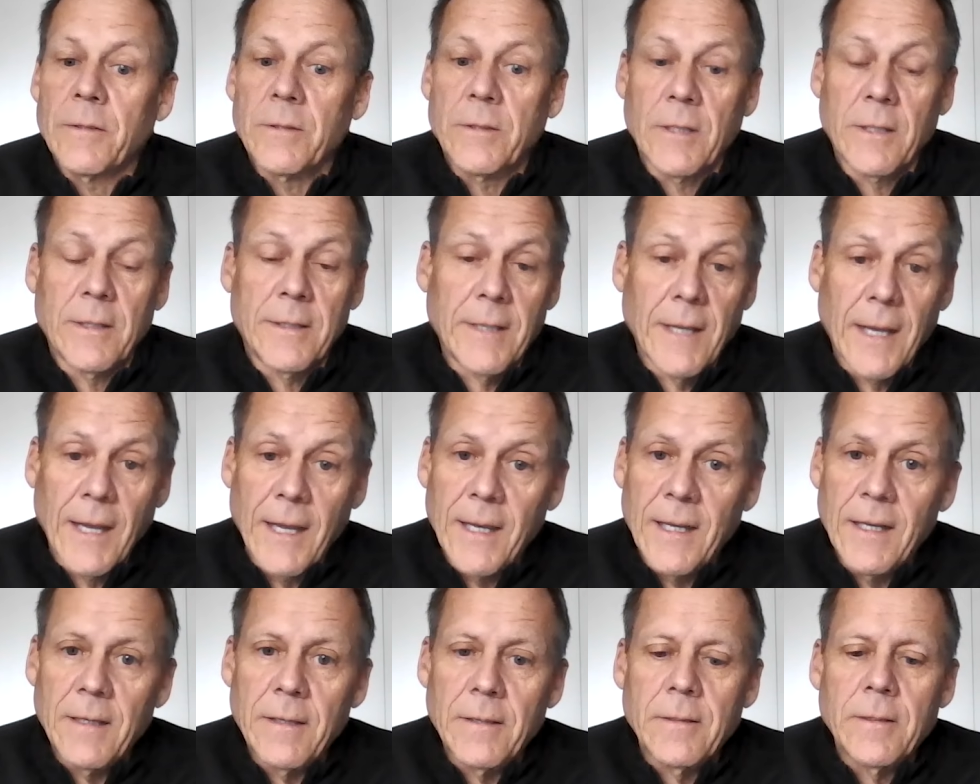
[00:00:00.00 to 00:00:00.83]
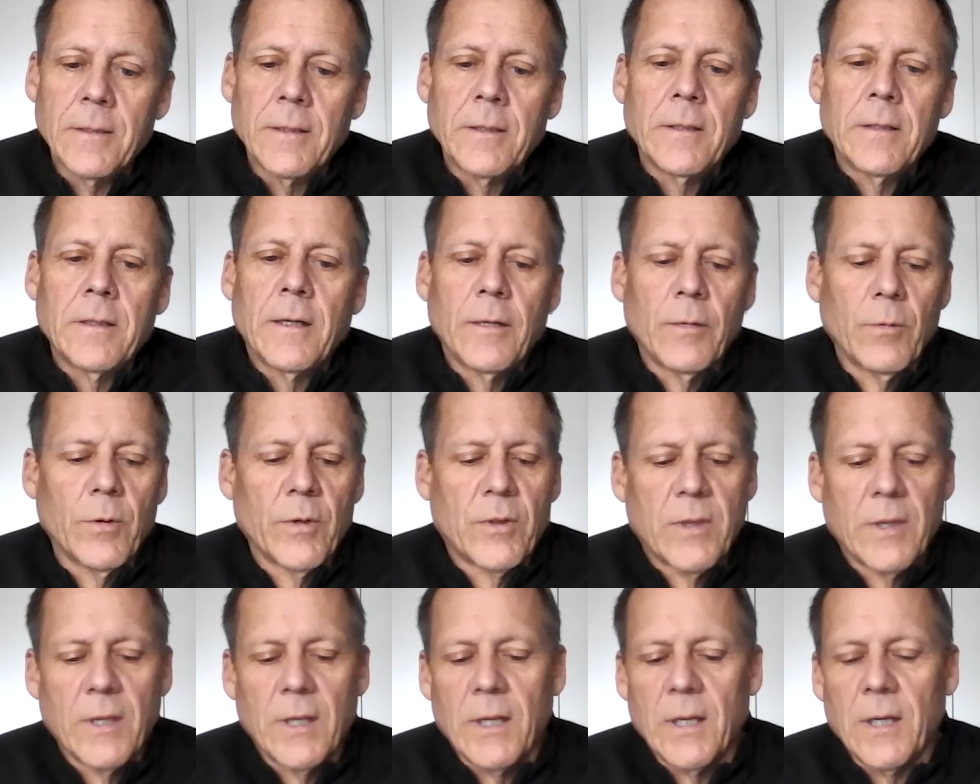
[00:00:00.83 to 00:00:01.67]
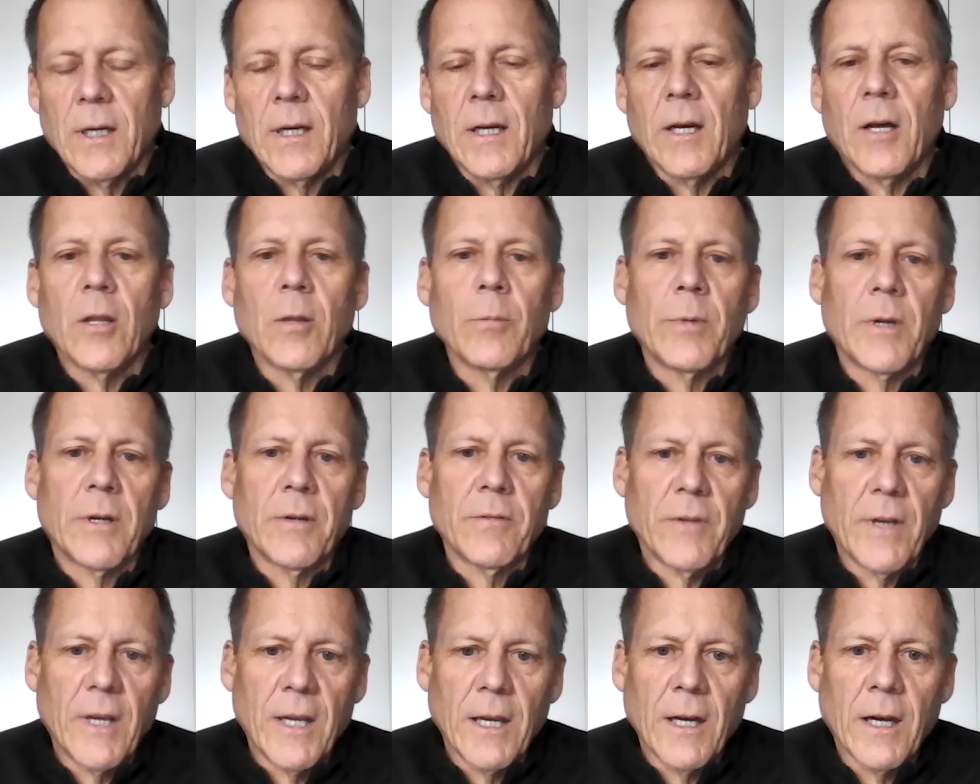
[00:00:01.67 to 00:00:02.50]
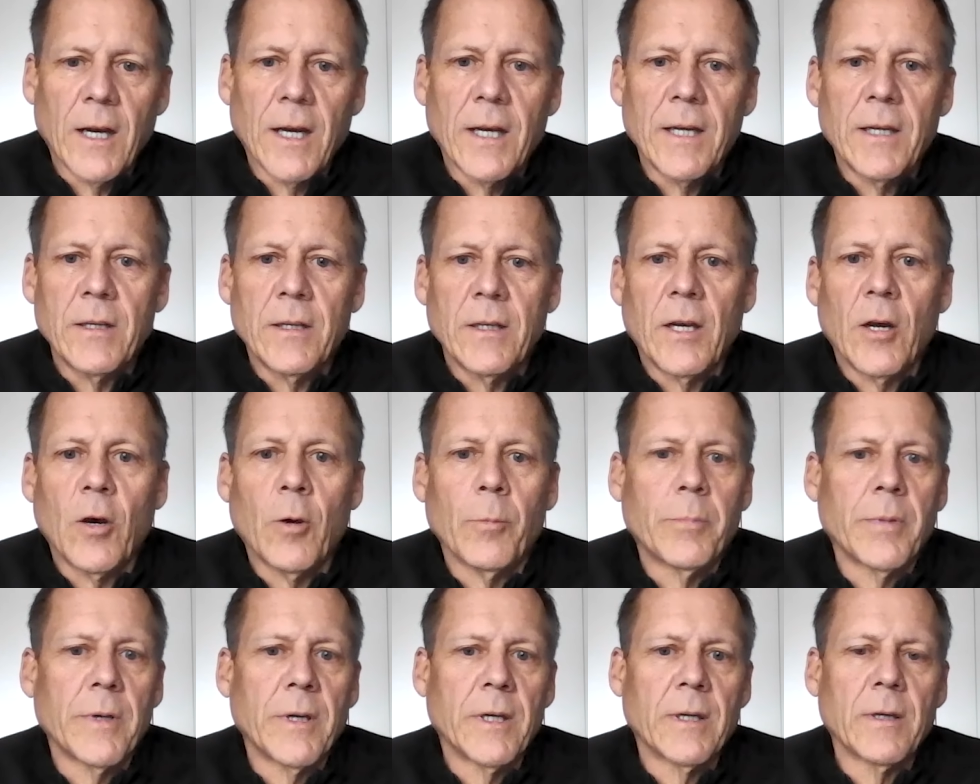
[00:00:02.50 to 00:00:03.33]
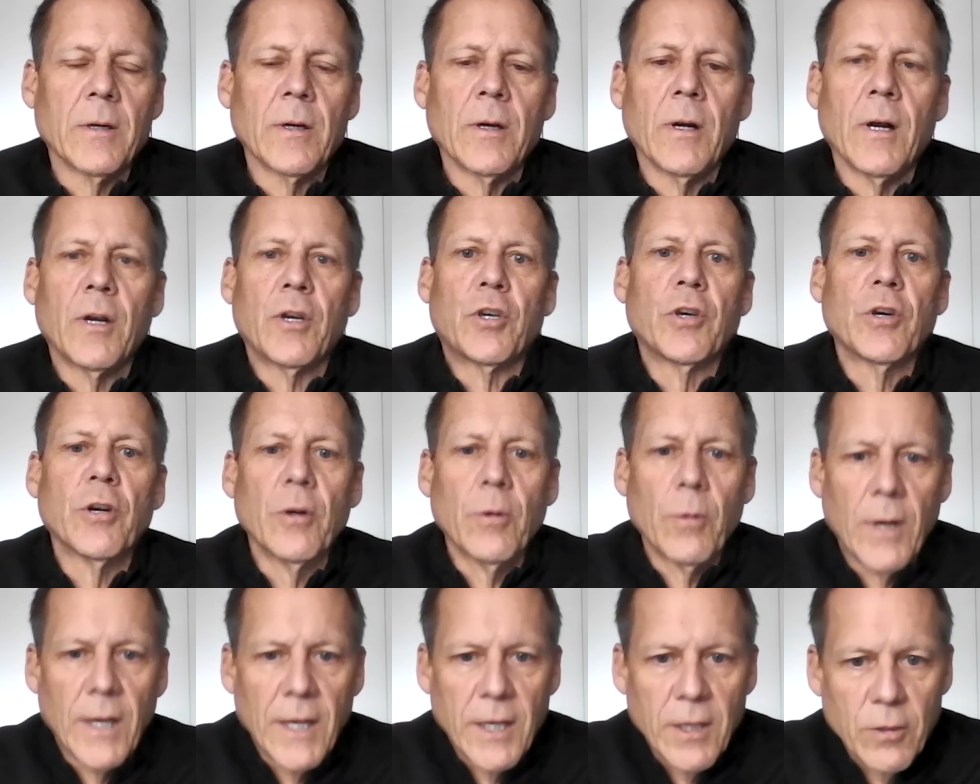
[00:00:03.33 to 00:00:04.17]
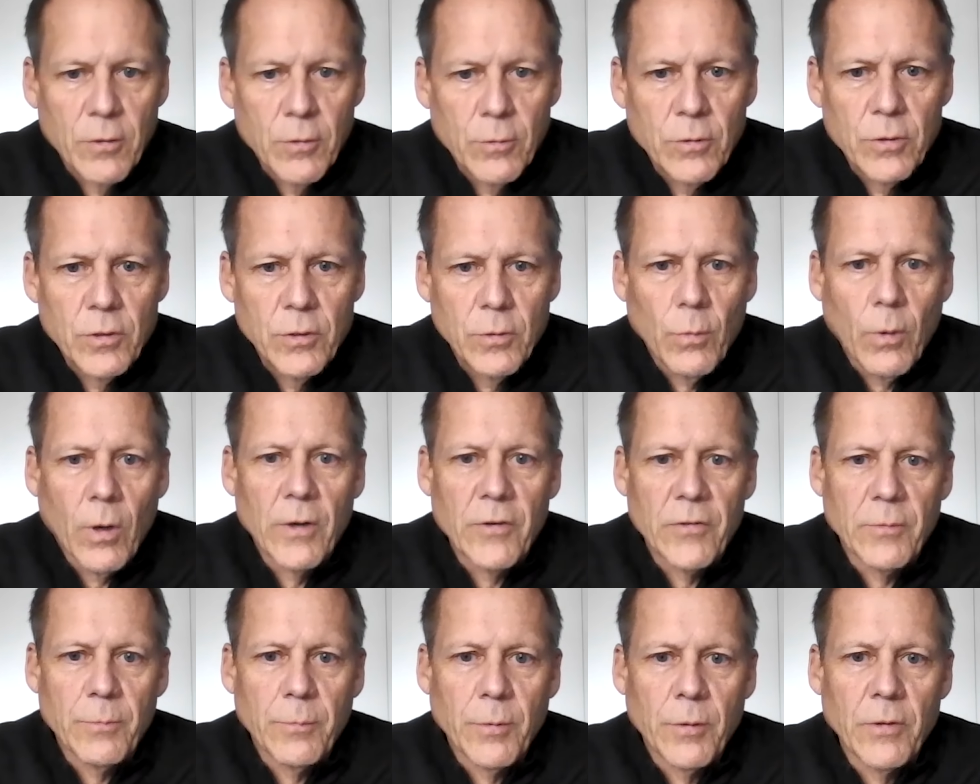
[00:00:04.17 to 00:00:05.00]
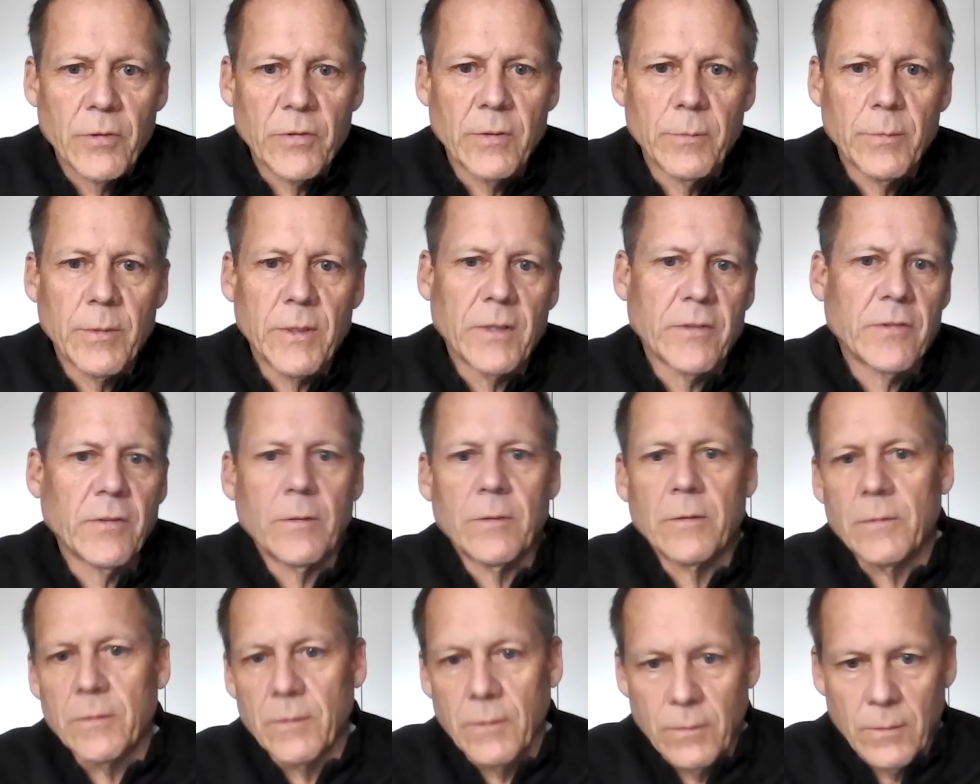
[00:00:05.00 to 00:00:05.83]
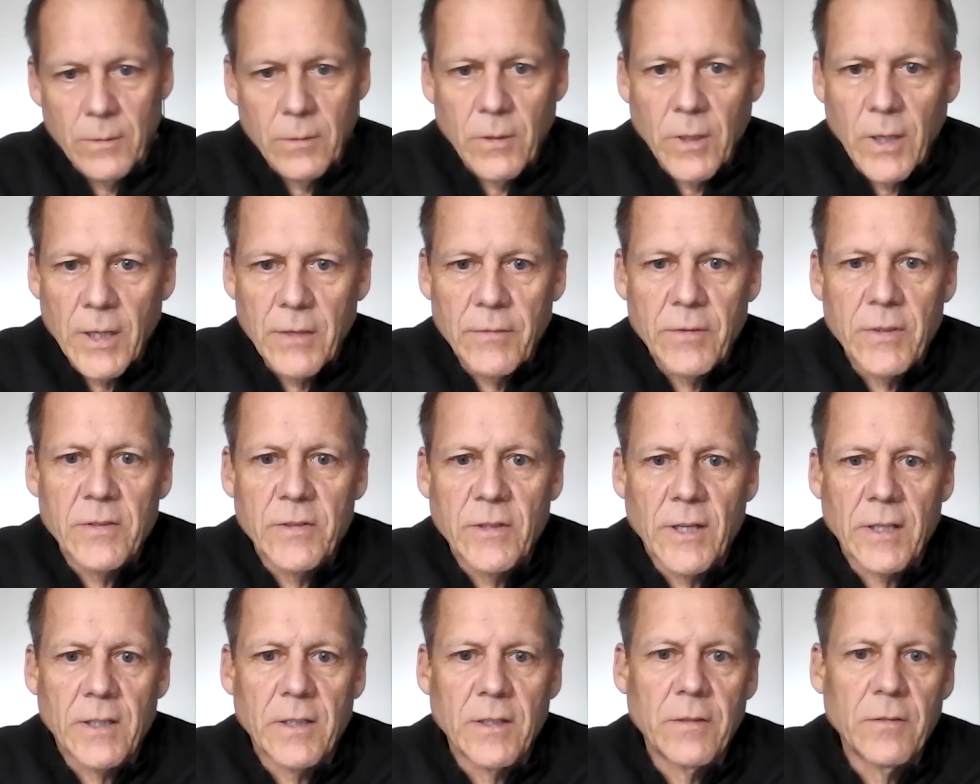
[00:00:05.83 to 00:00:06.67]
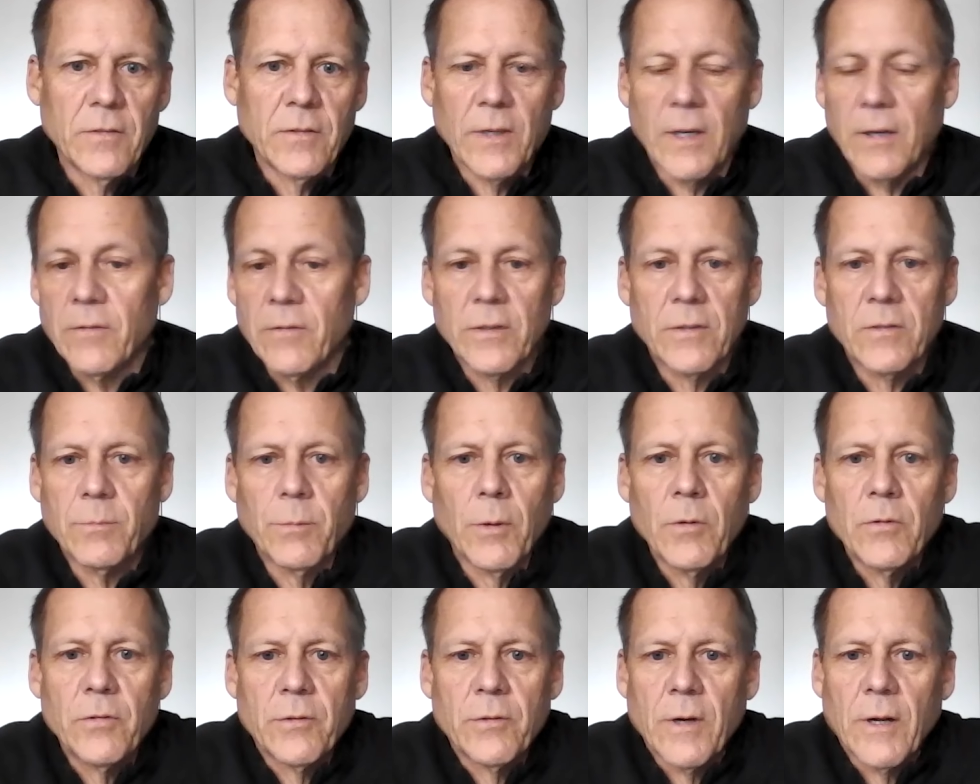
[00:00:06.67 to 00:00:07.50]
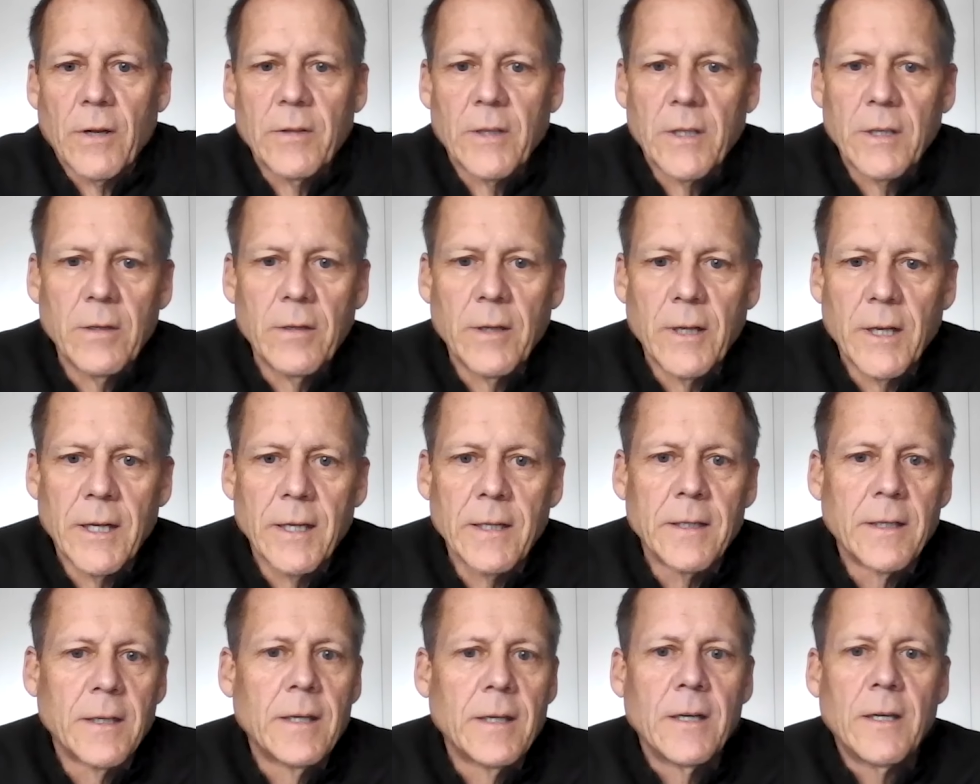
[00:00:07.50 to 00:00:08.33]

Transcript: Today, with the element of A I helping curate who you are as a person, because a lot of executives have exposure on the internet.